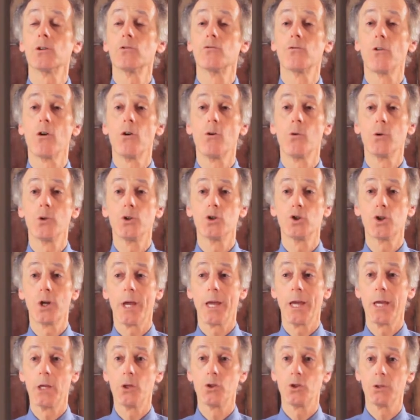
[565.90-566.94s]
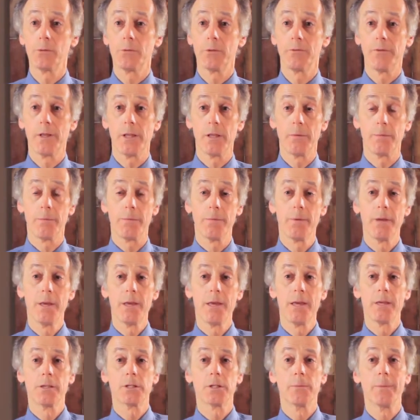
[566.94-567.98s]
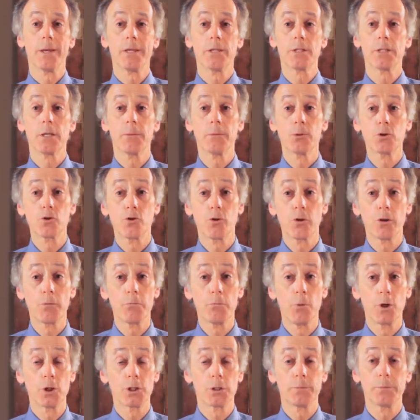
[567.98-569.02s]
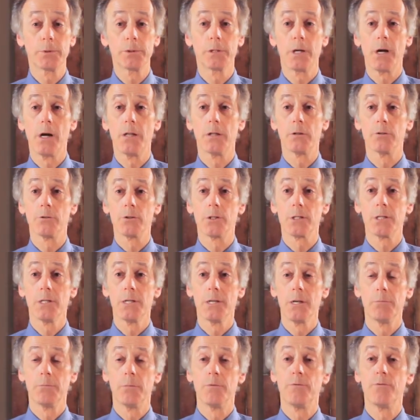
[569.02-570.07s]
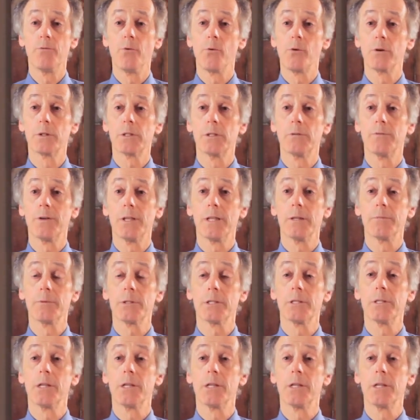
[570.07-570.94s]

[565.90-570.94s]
grow and change and develop some asymmetry in multiple colors before it develops a